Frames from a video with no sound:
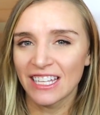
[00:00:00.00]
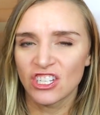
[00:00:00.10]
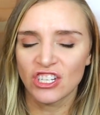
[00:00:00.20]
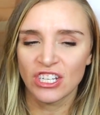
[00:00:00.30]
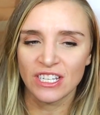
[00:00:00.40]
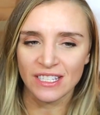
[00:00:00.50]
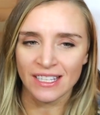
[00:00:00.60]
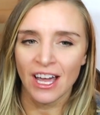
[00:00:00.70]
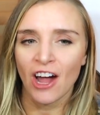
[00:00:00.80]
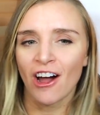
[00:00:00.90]
and
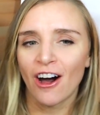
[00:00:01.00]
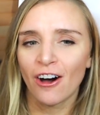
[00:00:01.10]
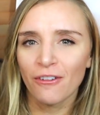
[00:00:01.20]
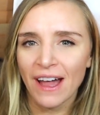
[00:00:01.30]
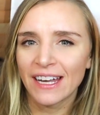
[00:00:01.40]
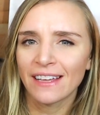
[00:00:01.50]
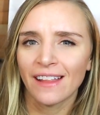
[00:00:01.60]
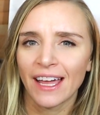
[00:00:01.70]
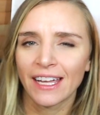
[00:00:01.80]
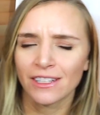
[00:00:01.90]
she's already
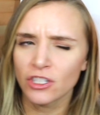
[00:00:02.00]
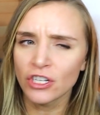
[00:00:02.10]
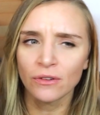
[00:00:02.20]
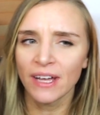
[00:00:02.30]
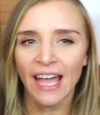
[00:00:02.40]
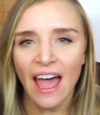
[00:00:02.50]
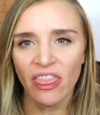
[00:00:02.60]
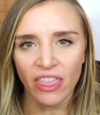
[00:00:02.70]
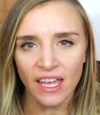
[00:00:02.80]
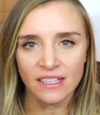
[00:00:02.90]
like chewing
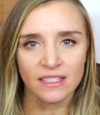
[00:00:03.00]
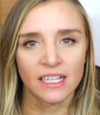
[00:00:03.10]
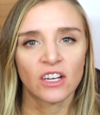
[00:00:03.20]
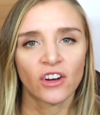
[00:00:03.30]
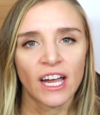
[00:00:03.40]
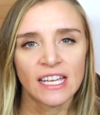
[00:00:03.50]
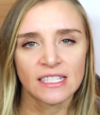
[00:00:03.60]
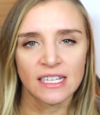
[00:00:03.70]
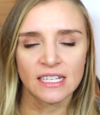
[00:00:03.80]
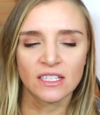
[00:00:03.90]
on things like
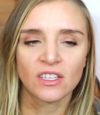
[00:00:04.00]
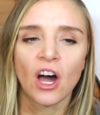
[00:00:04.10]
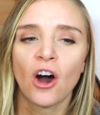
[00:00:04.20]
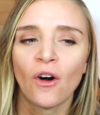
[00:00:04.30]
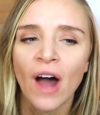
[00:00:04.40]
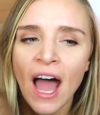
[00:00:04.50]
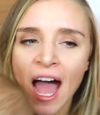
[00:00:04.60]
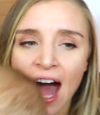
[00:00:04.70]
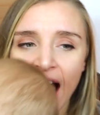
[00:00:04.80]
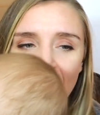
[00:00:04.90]
crazy. So
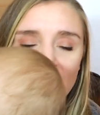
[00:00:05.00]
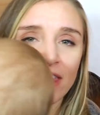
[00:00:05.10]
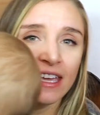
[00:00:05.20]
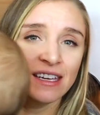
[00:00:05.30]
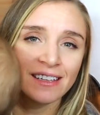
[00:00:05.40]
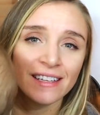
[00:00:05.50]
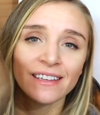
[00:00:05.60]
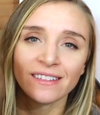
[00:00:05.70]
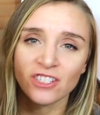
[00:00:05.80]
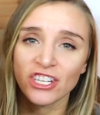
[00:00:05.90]
I think
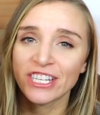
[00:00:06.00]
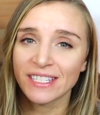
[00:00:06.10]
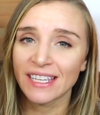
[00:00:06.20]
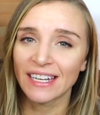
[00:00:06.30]
she is